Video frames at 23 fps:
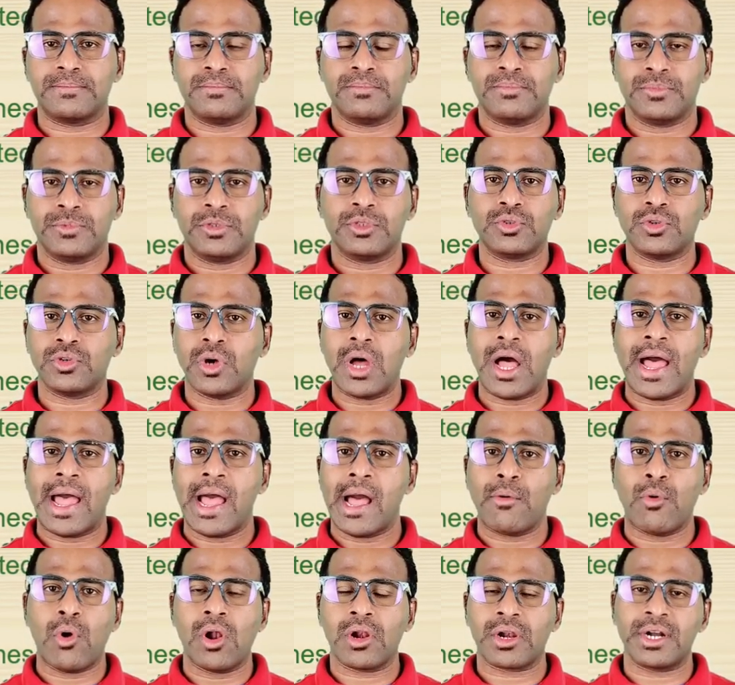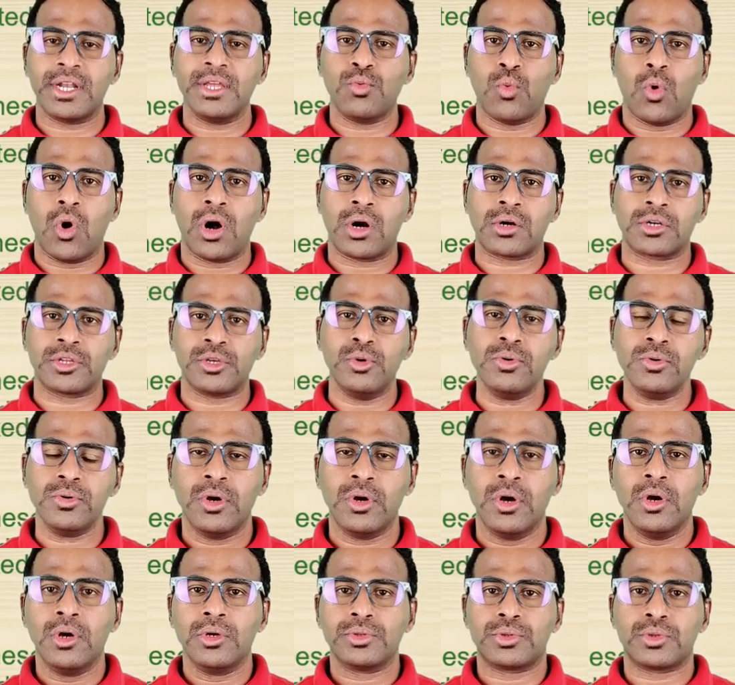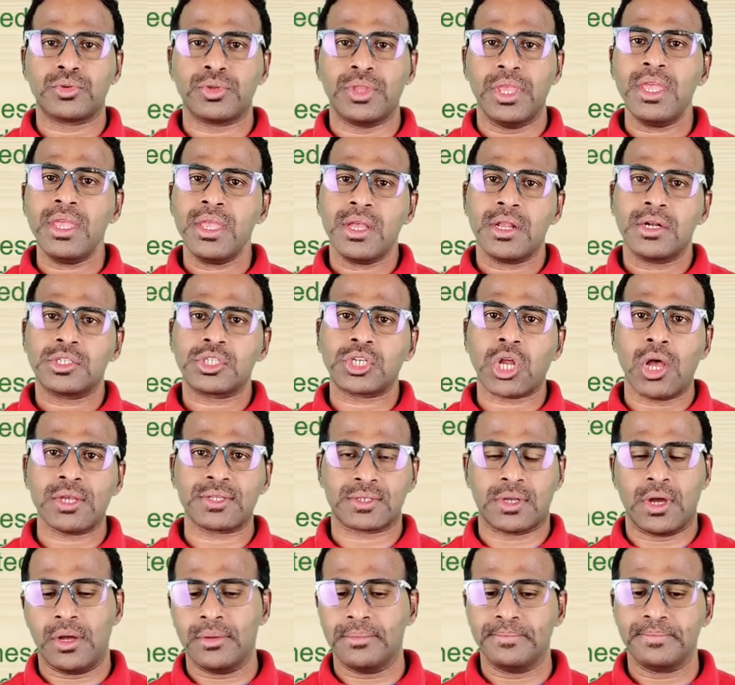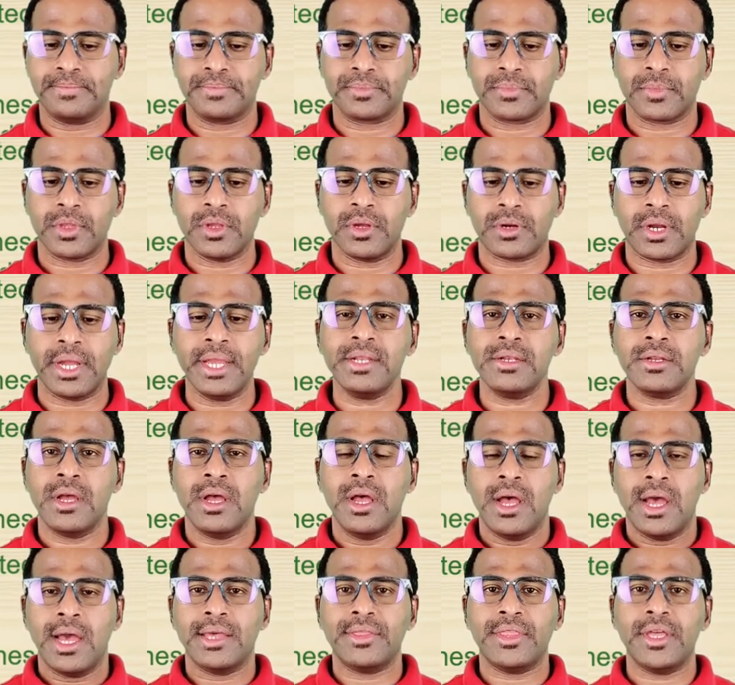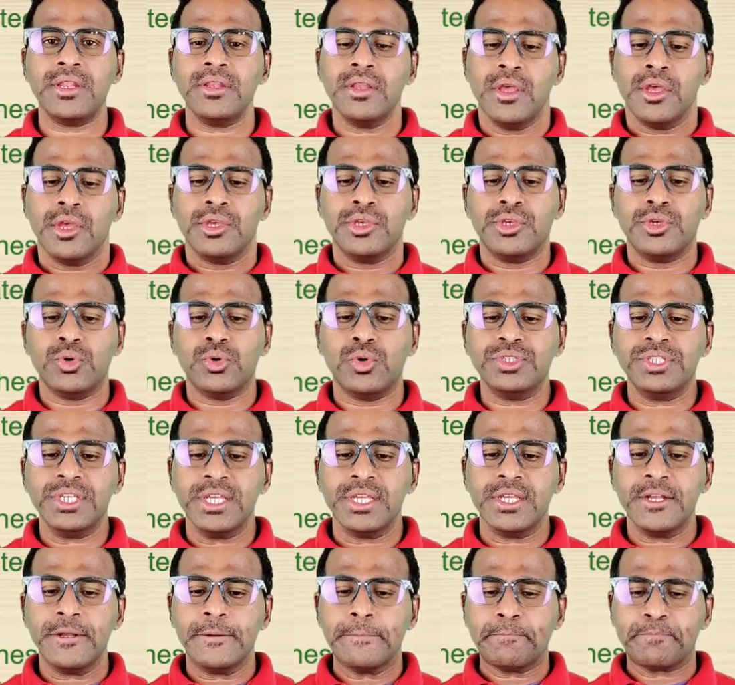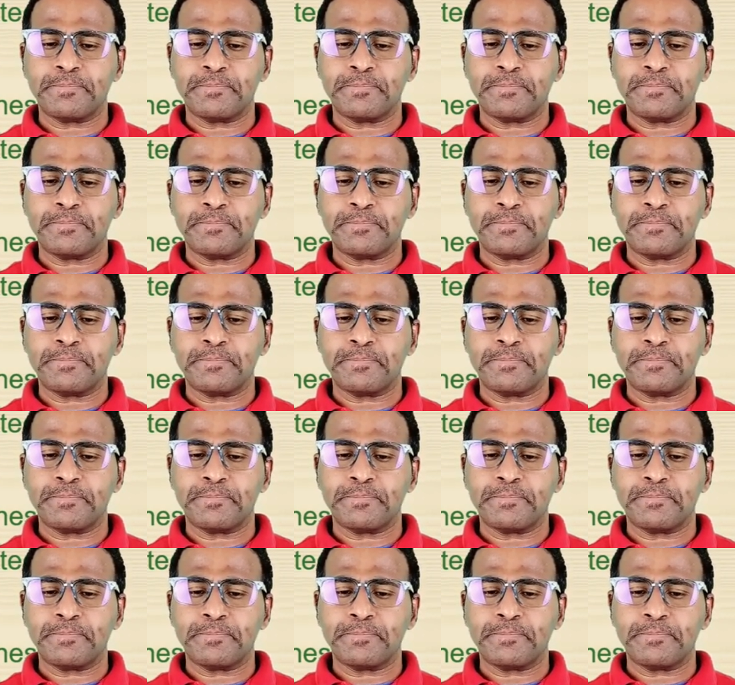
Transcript: So I have already walked you through the Tosca, right? And then using